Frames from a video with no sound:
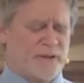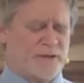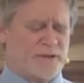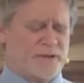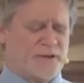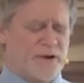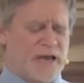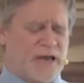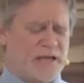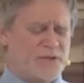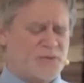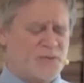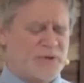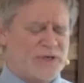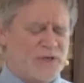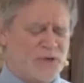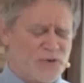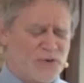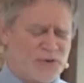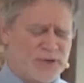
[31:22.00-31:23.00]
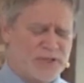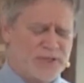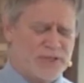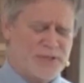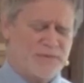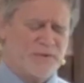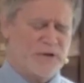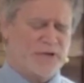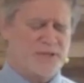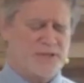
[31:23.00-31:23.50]
so, as we do this,
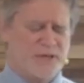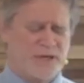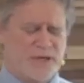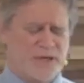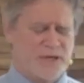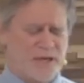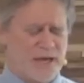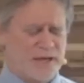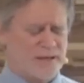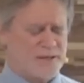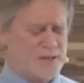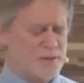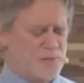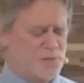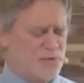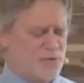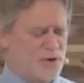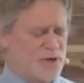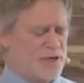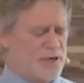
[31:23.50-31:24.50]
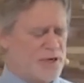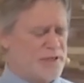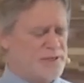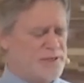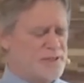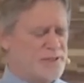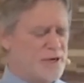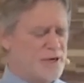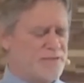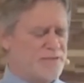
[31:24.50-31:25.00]
I invite you again to breathe,
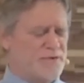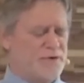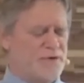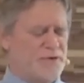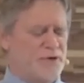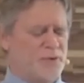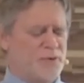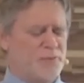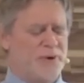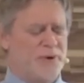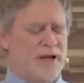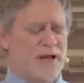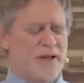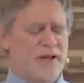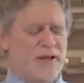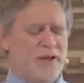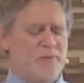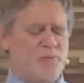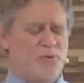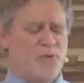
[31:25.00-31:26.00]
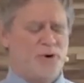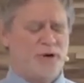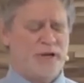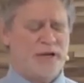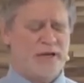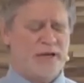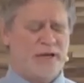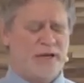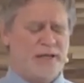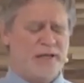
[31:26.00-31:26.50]
soften your belly,
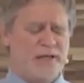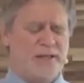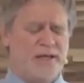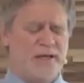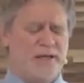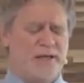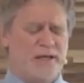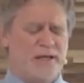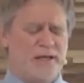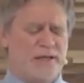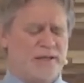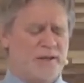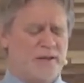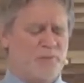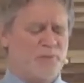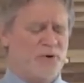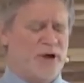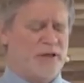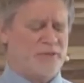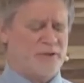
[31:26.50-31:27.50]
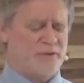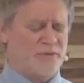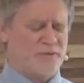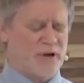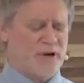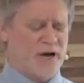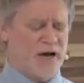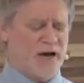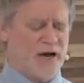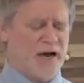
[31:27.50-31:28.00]
breathe in the breath of
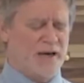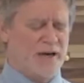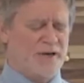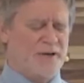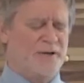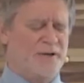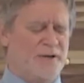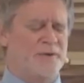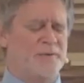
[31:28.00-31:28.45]
God.